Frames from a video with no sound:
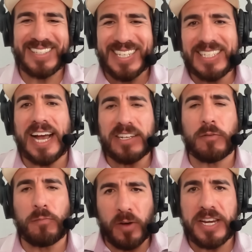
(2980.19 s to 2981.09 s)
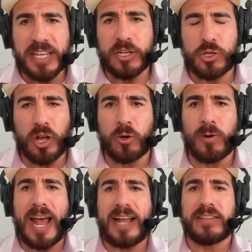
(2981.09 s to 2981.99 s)
These guys are fighting each
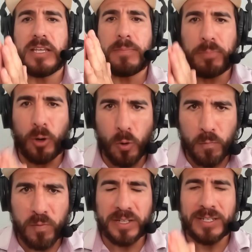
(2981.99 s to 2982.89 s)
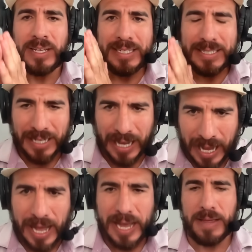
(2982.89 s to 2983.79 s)
other at the perfect
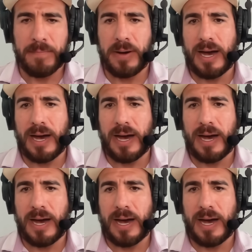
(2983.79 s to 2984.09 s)
time.